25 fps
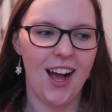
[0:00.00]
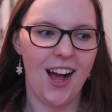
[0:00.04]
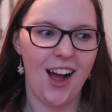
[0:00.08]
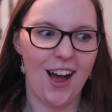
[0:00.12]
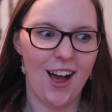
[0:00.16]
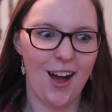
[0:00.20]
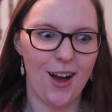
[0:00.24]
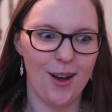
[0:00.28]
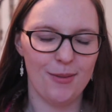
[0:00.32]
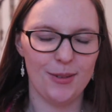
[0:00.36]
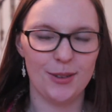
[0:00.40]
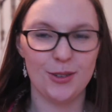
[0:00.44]

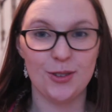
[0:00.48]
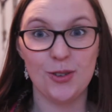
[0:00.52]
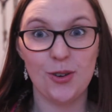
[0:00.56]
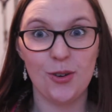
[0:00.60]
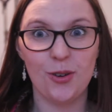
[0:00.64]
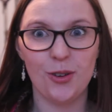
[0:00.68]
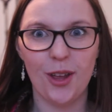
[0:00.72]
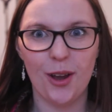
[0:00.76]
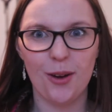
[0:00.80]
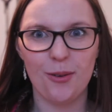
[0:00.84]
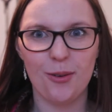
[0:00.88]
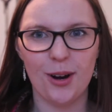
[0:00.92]
Um, I was
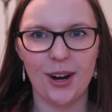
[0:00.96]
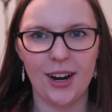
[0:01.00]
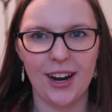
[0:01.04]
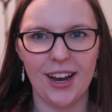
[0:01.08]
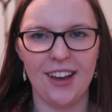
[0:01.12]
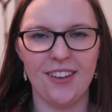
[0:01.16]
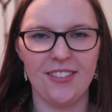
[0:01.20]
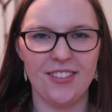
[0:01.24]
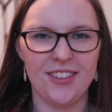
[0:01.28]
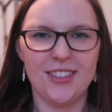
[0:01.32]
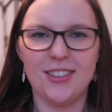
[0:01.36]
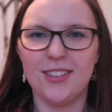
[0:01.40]
cold at work. I
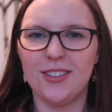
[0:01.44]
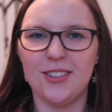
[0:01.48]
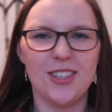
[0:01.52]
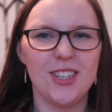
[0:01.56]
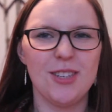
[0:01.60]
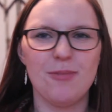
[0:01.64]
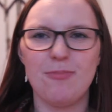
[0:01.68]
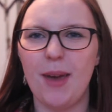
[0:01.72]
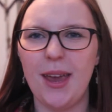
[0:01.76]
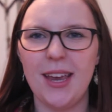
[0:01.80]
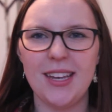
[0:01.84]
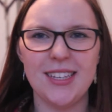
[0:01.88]
have this little
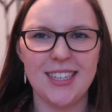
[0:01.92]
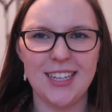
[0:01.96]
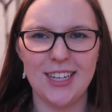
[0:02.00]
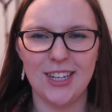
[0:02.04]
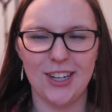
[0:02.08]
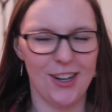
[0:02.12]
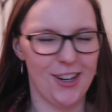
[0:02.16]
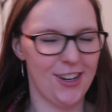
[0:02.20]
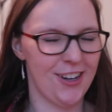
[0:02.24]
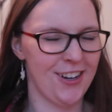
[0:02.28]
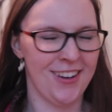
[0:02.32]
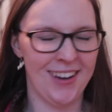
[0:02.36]
space
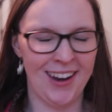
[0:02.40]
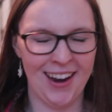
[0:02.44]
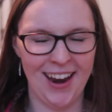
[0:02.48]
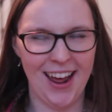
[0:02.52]
heater.